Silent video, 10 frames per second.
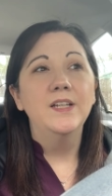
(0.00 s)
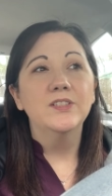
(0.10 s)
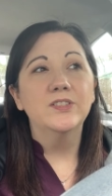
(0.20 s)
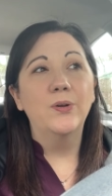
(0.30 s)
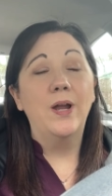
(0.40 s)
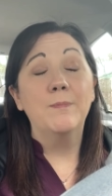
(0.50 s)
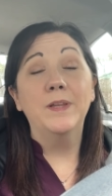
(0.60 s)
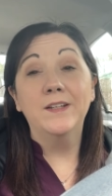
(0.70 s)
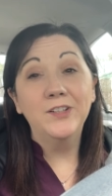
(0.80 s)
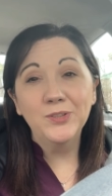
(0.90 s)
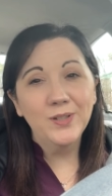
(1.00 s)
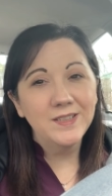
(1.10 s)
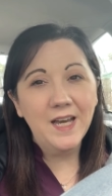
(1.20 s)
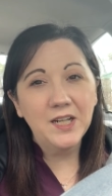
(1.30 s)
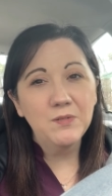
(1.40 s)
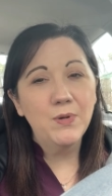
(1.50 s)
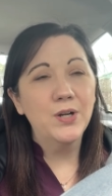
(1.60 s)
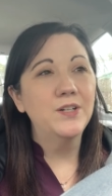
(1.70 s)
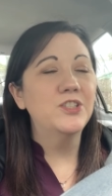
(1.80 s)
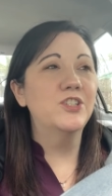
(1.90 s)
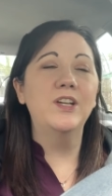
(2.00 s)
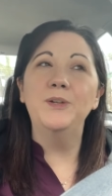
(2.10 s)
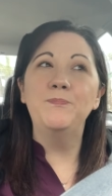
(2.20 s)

so I planned on doing that in March.